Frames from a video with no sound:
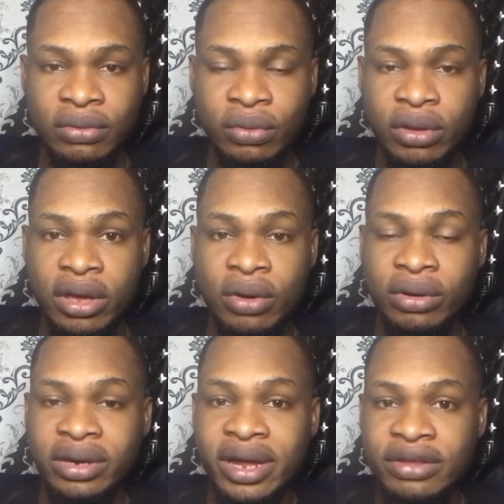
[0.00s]
okay
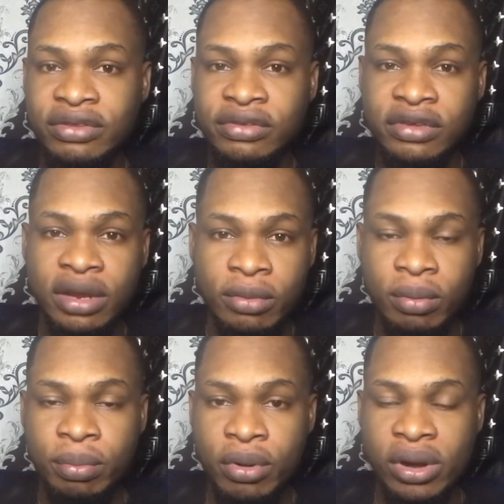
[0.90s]
on that
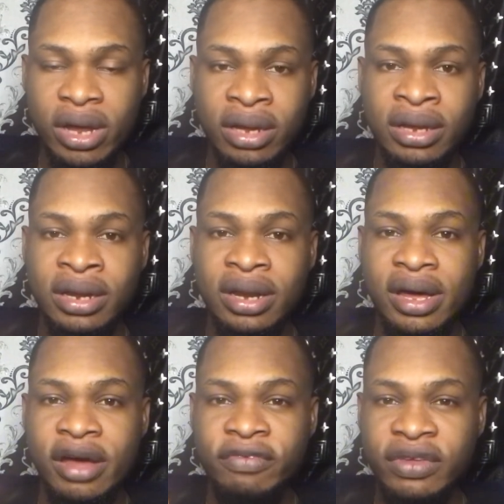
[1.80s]
cinnamon powder
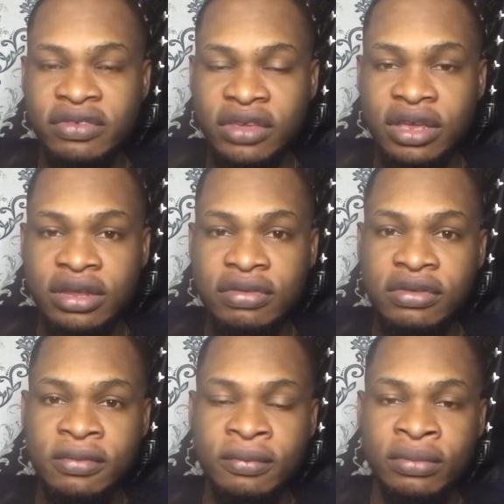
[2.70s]
now after saying it